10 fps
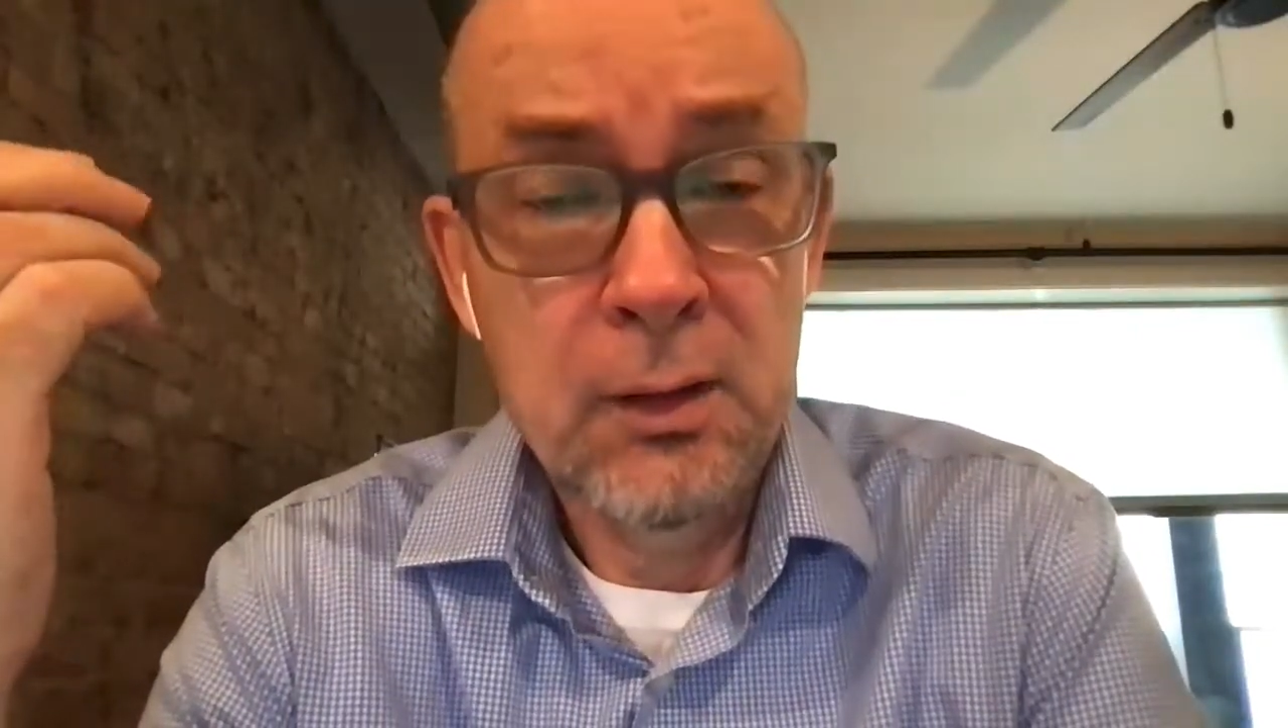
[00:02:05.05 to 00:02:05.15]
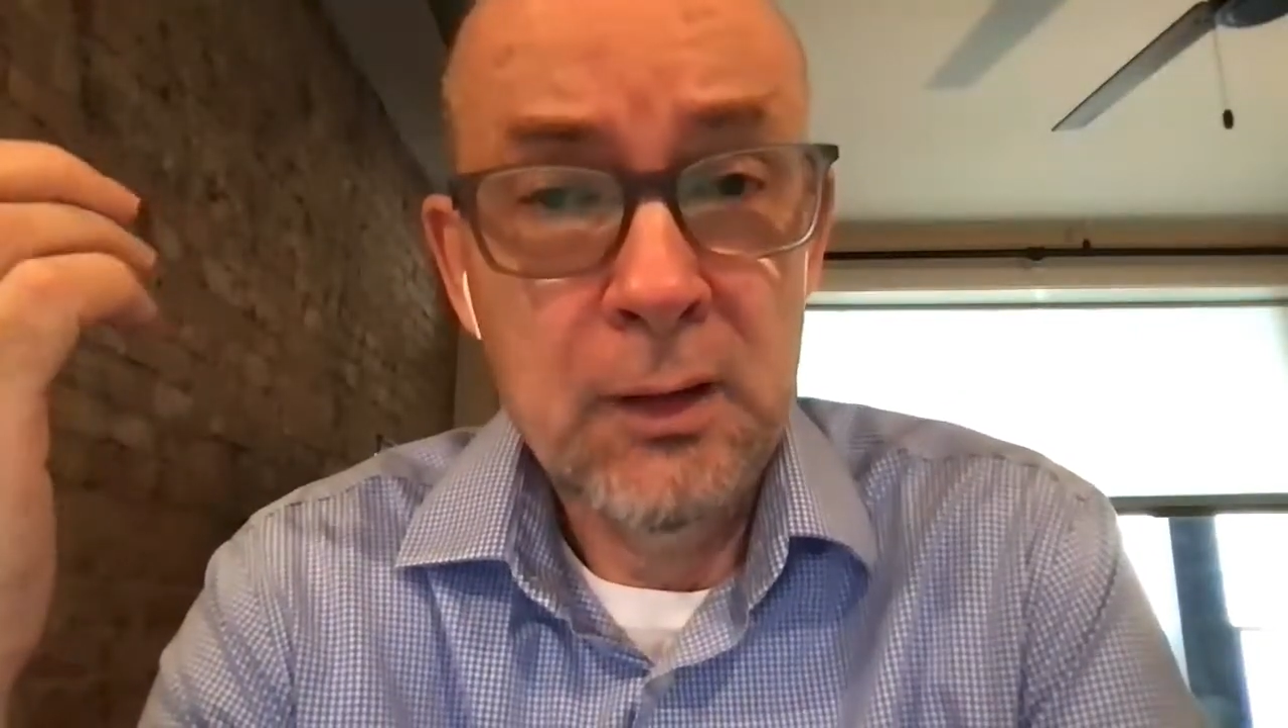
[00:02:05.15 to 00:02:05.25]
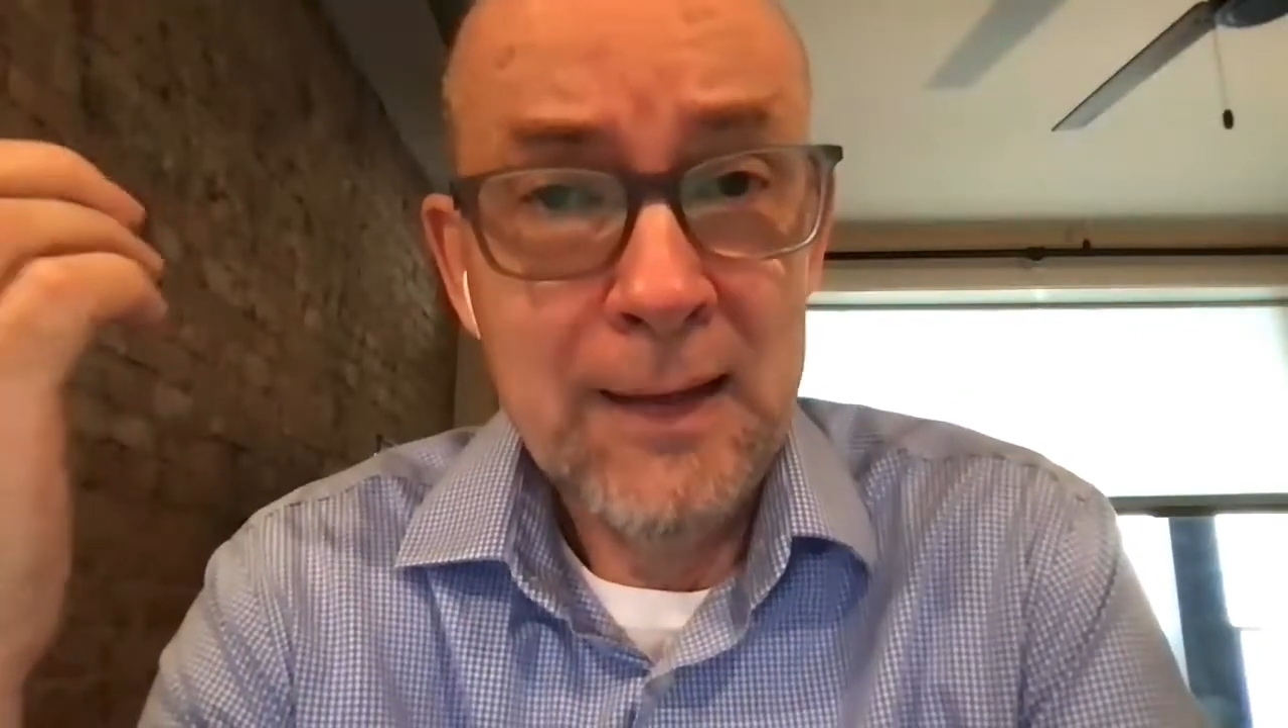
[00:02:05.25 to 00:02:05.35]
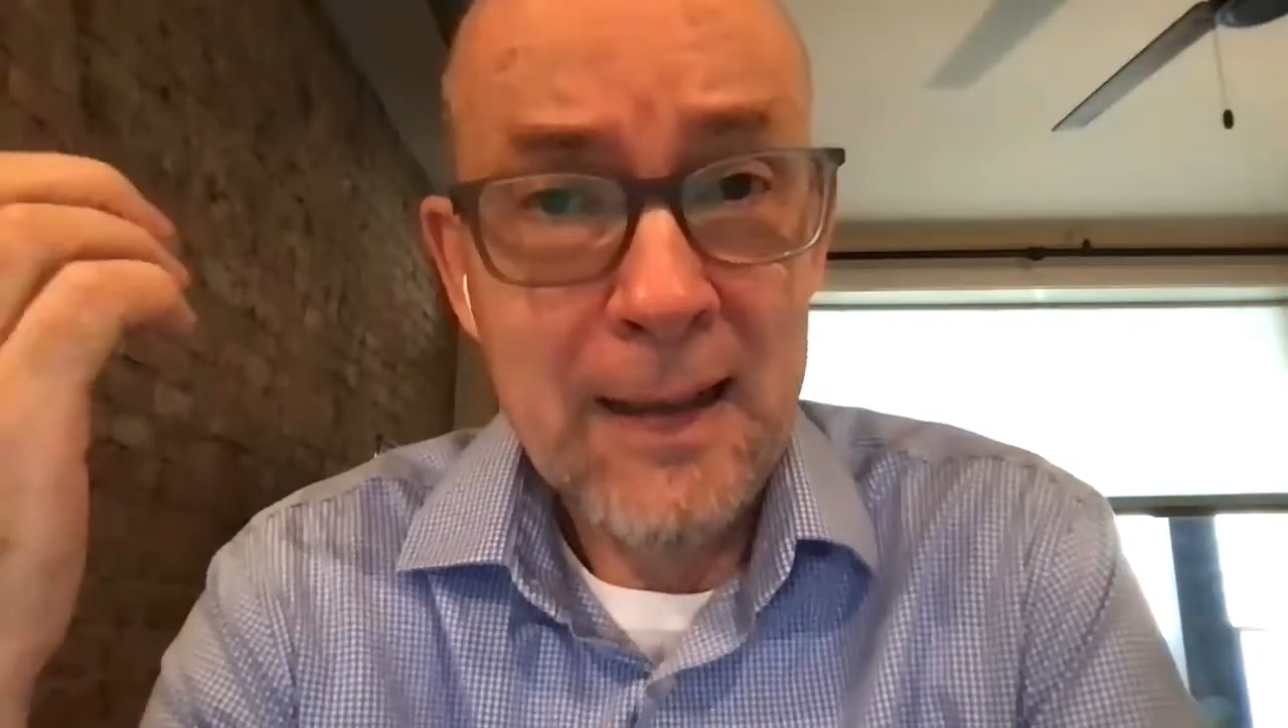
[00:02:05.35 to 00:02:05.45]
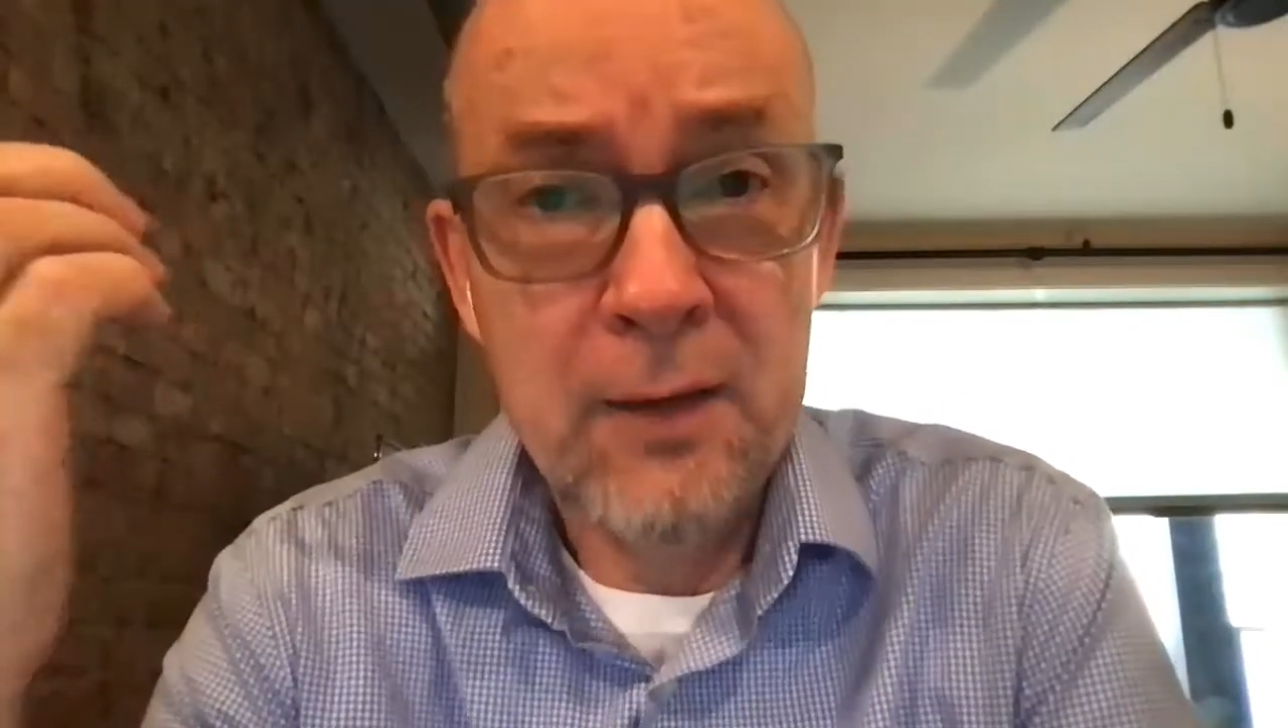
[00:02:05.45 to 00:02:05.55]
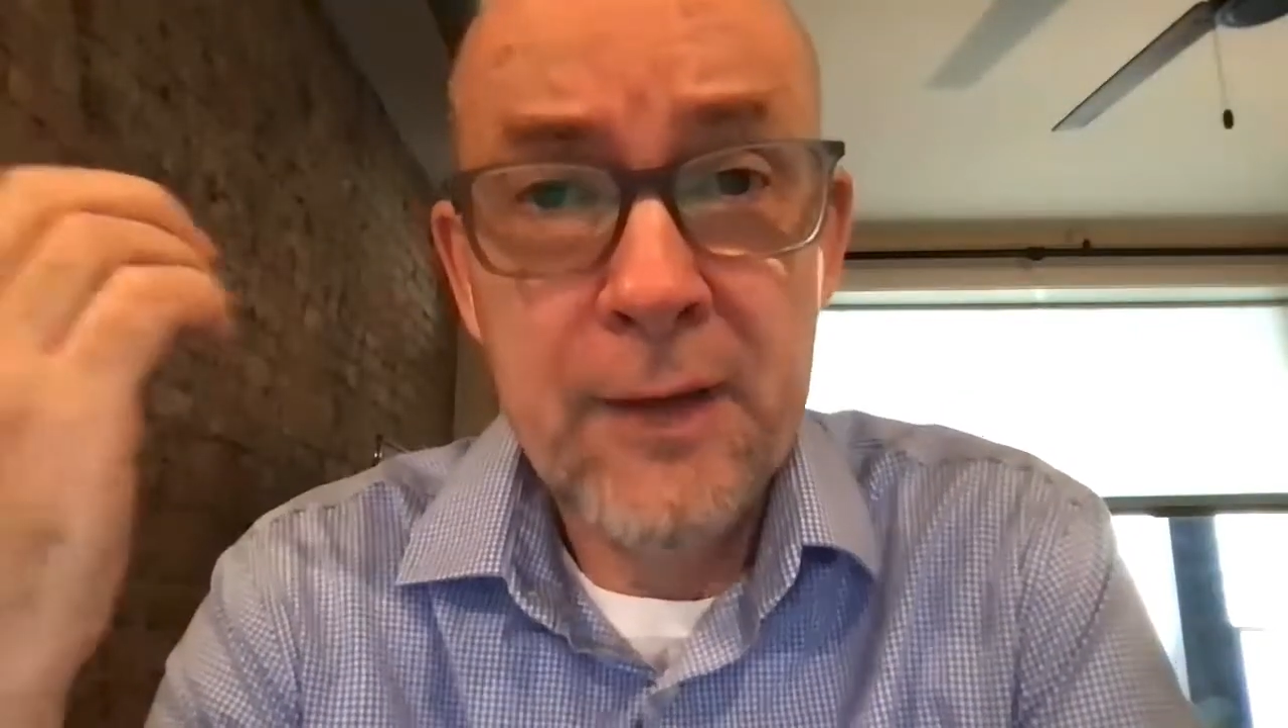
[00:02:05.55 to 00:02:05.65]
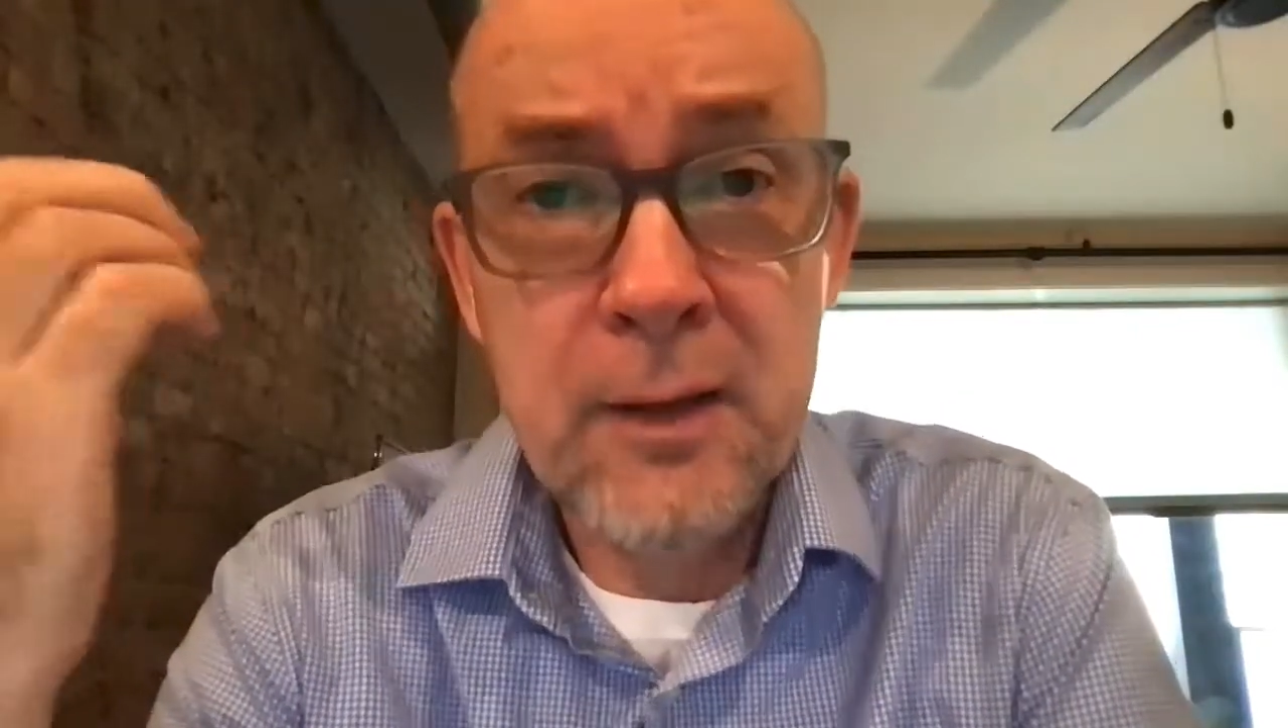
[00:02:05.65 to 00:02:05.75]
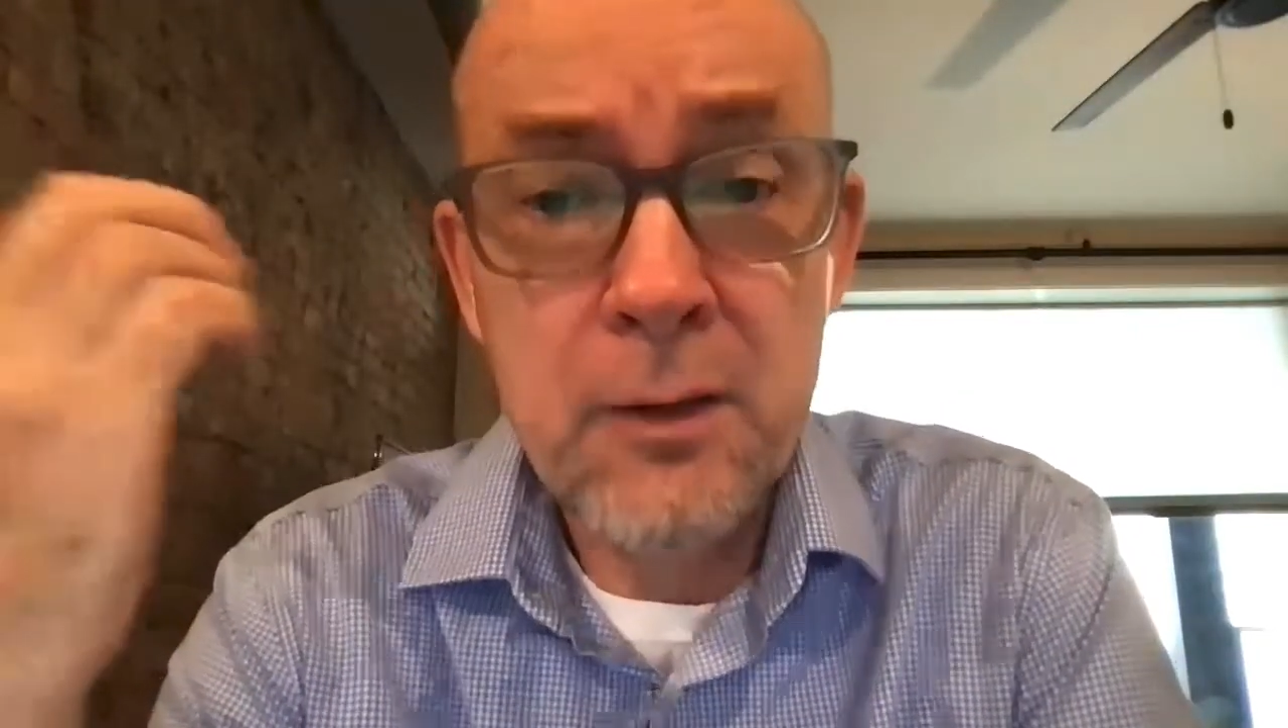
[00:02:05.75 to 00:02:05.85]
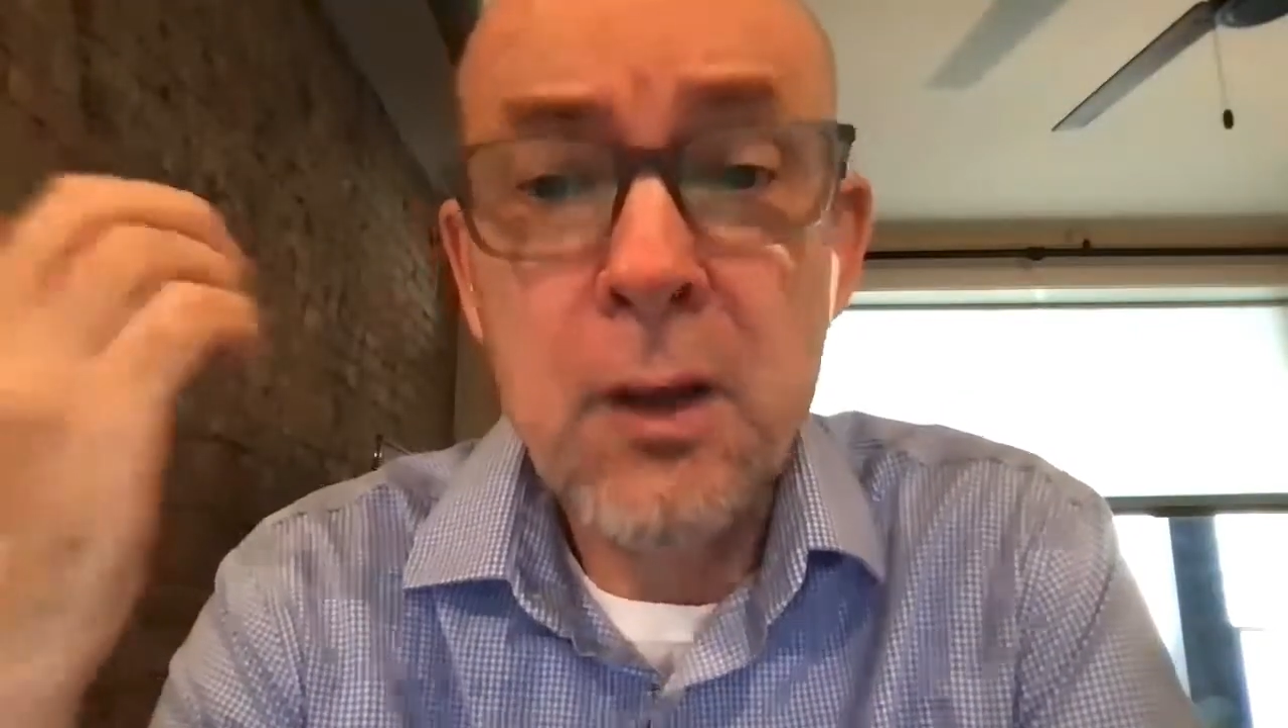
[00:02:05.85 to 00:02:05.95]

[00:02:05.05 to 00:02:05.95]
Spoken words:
And how that's